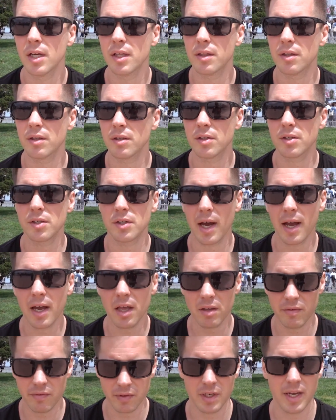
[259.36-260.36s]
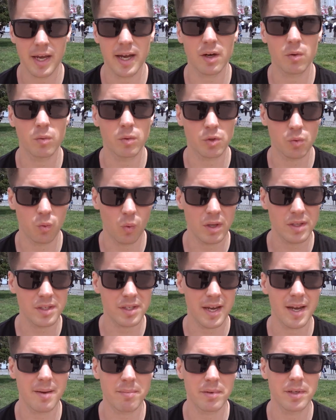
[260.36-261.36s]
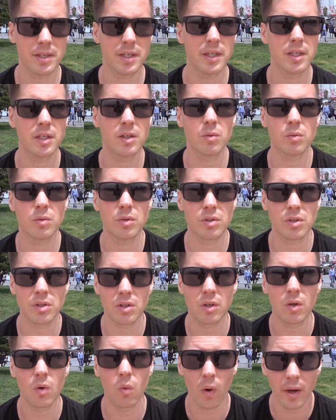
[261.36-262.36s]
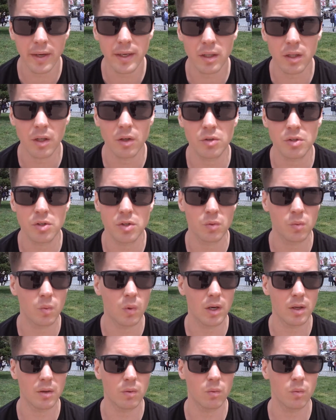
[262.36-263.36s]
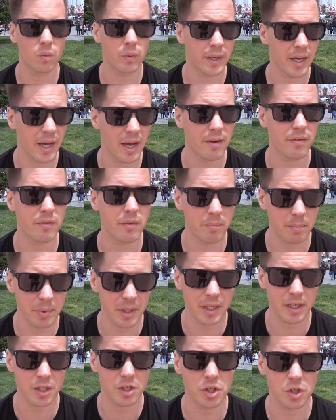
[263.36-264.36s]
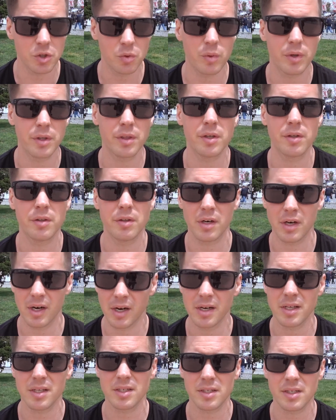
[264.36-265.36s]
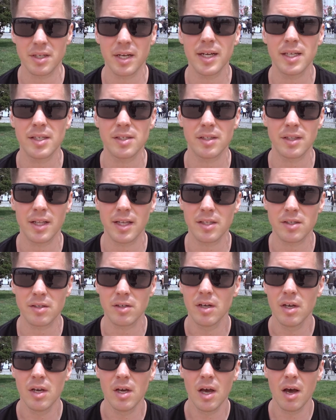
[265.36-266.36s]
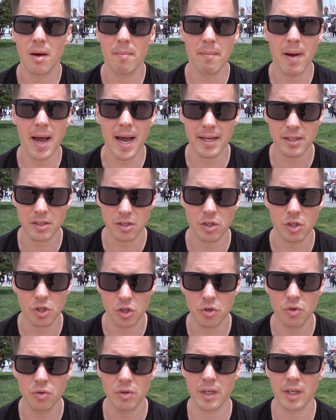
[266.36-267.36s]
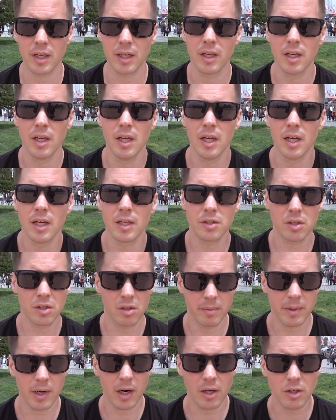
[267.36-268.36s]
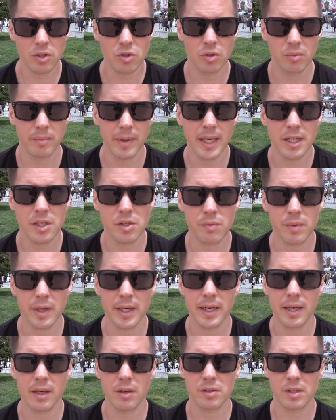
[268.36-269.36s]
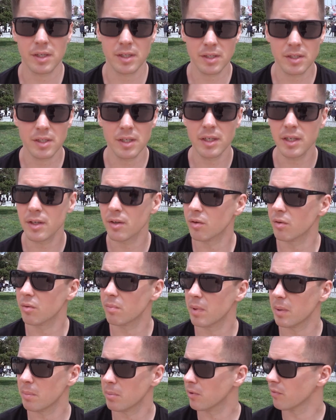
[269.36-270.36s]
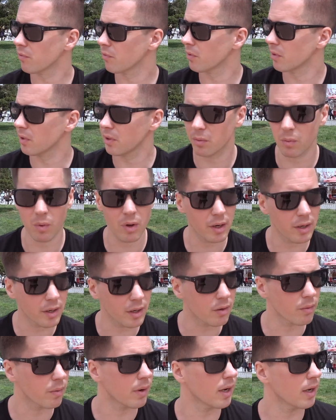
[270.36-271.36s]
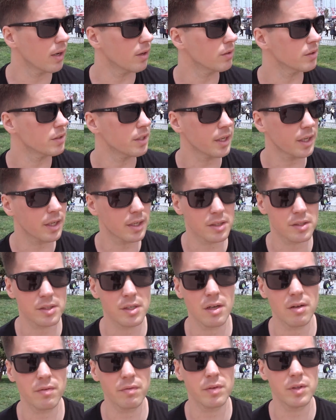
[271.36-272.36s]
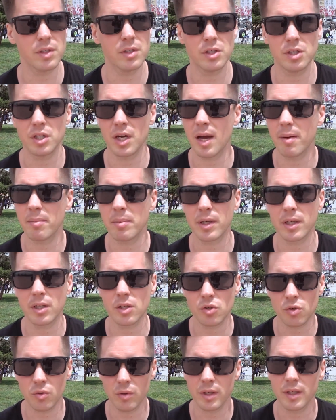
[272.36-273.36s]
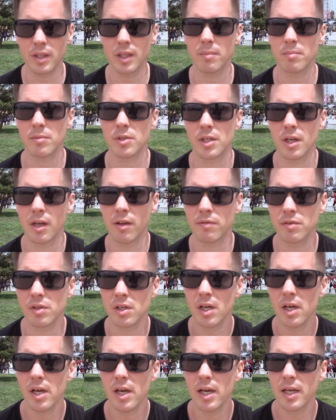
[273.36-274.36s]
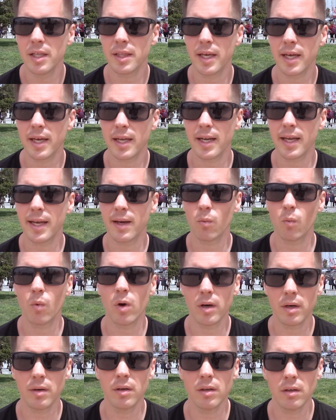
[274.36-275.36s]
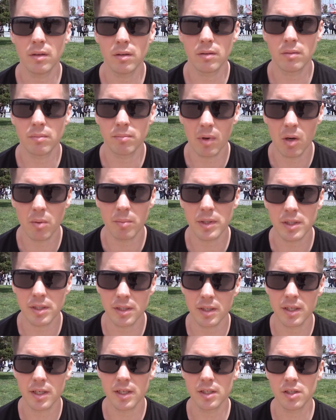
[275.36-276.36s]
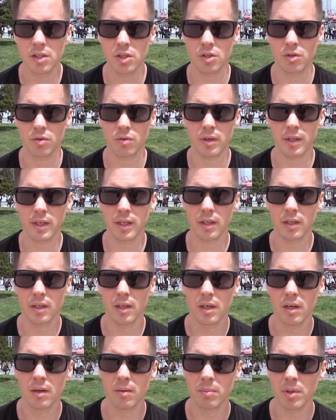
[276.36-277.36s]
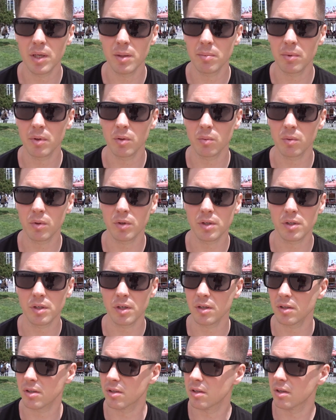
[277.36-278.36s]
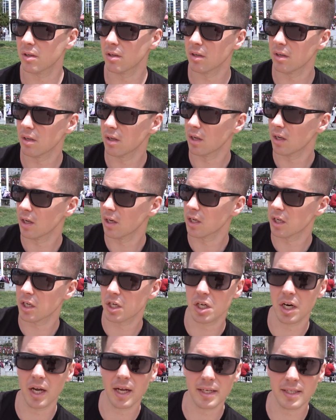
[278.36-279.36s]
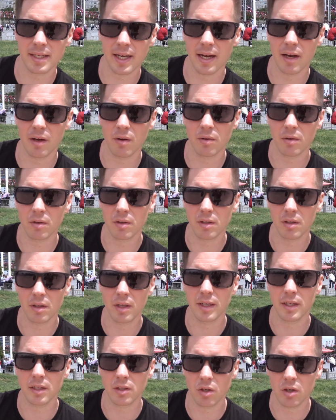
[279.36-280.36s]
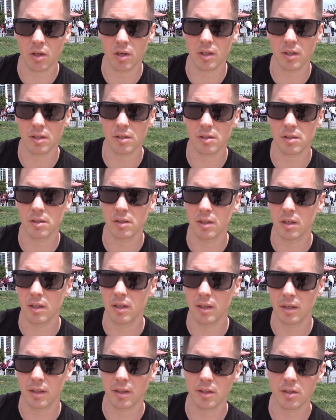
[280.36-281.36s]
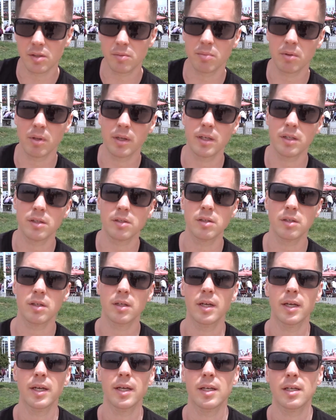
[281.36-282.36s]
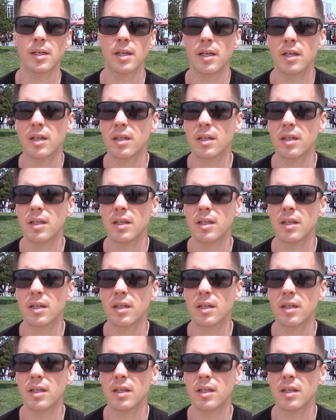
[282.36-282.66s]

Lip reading: the style of attack which once happened here was quite close to what we have a big issue with in the United States, and that's mass shooting. It's a little bit hard to imagine right now as I sit here with people freely walking around, taking selfies, shopping, enjoying themselves, that at one moment in history, people were just shot down like dogs in this place. And